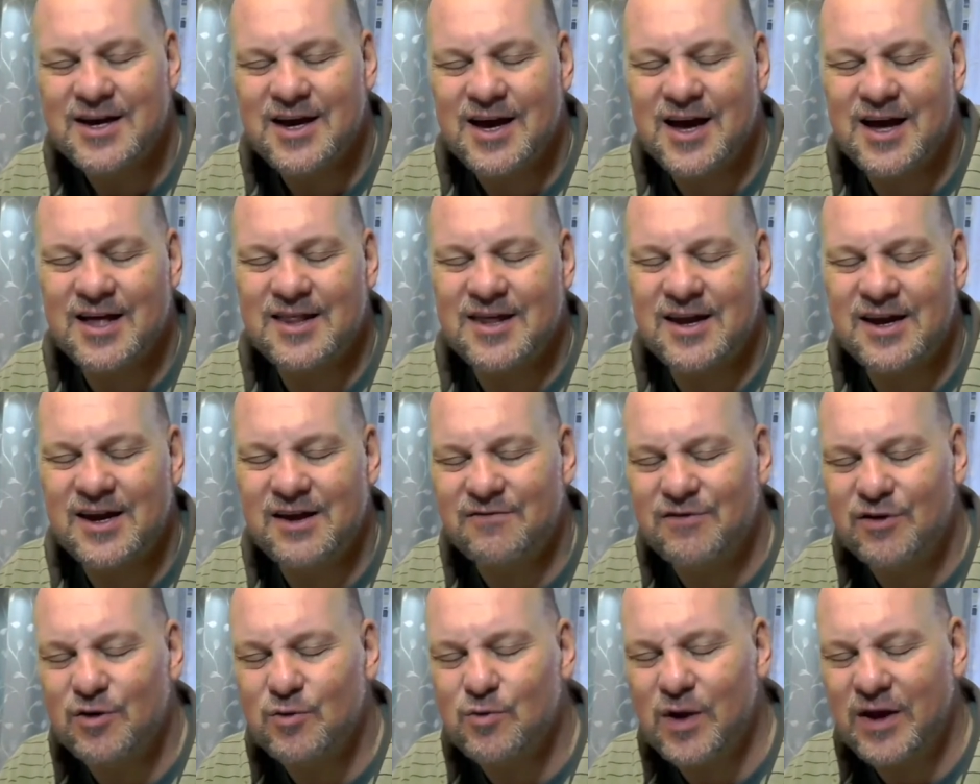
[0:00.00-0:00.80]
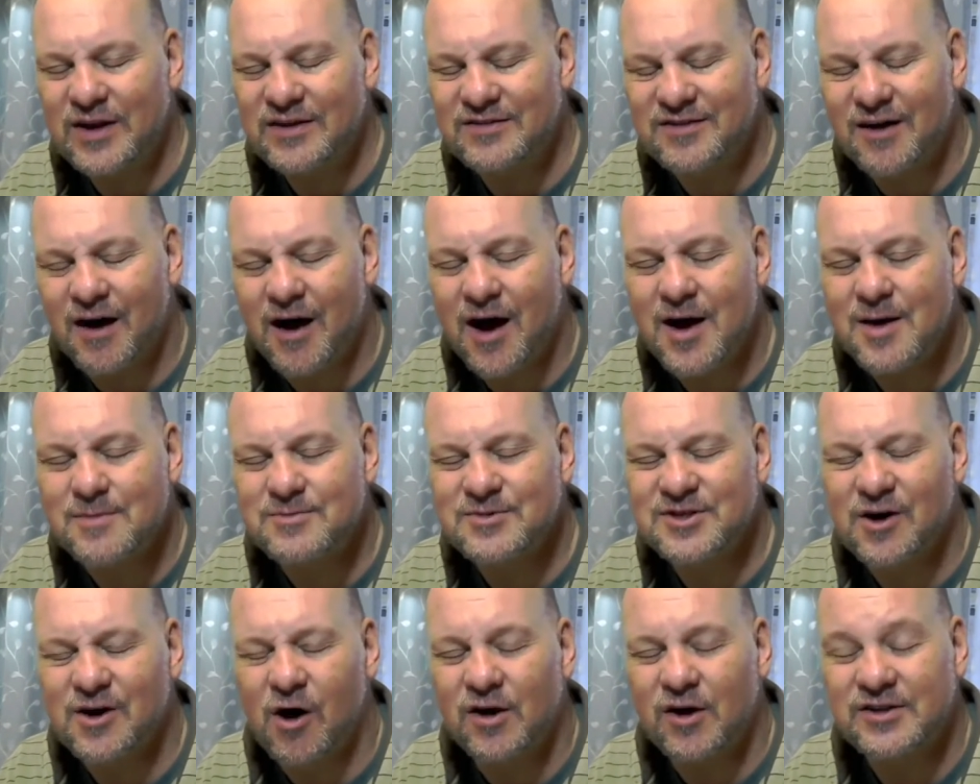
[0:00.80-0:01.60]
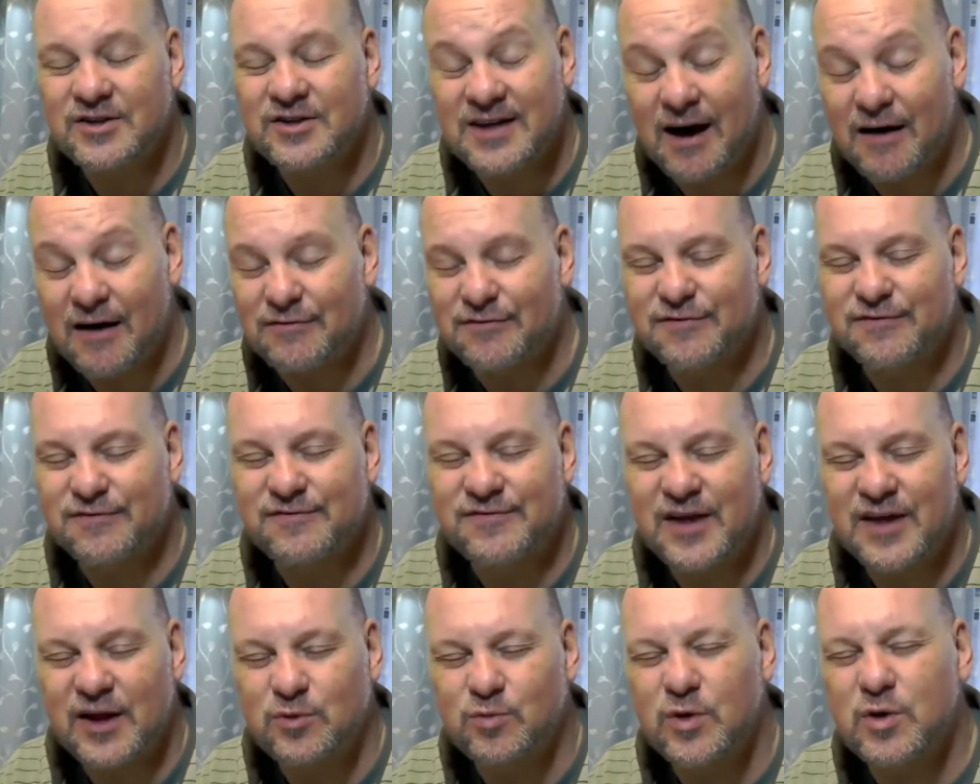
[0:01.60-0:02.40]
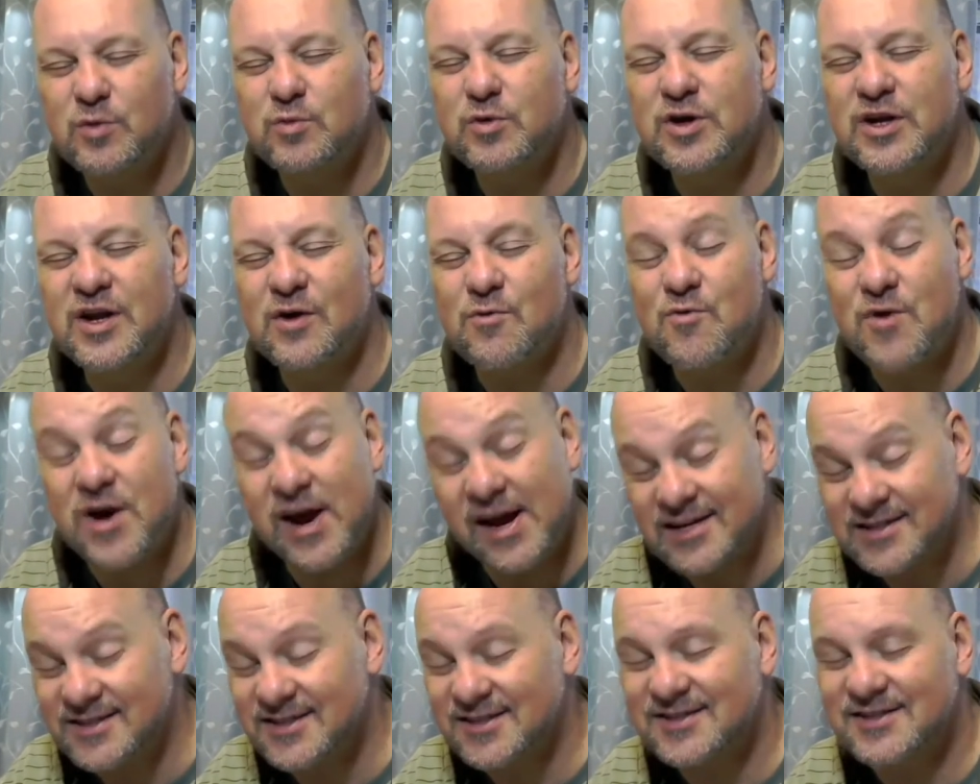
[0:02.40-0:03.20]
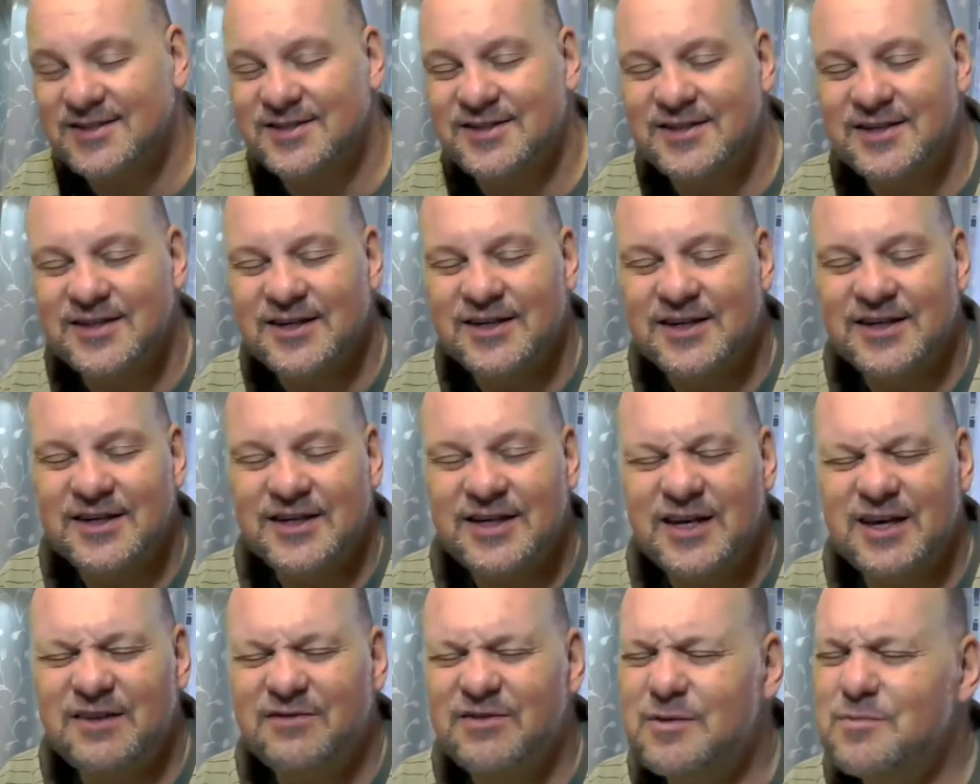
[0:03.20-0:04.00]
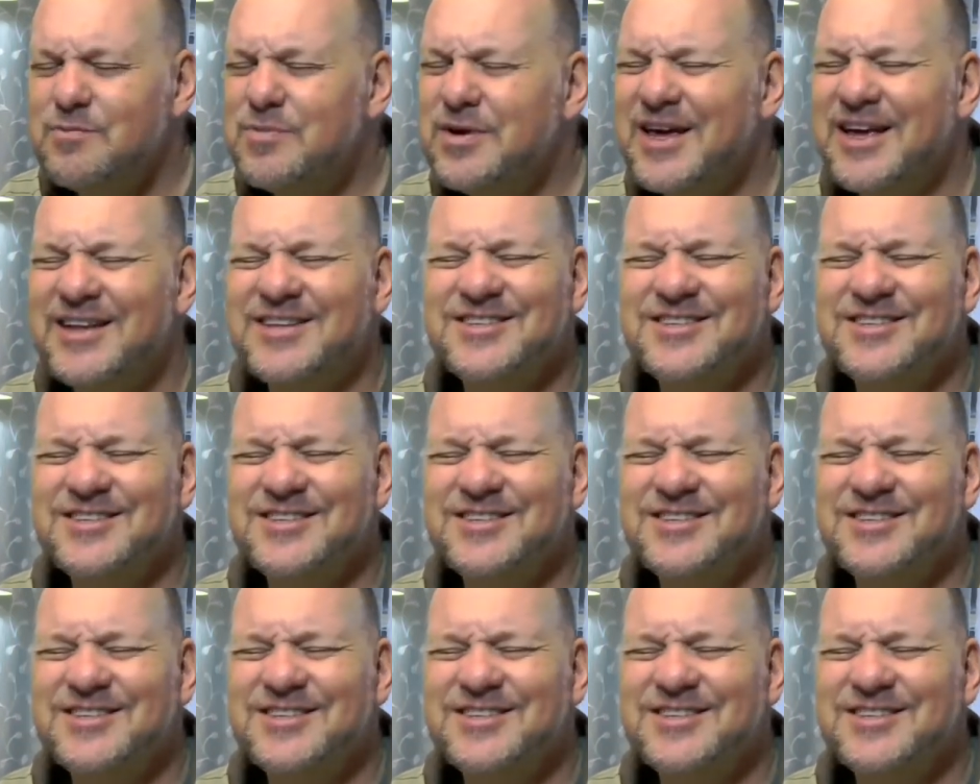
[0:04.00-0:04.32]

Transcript: And that even when times are tough, that we would rest, even be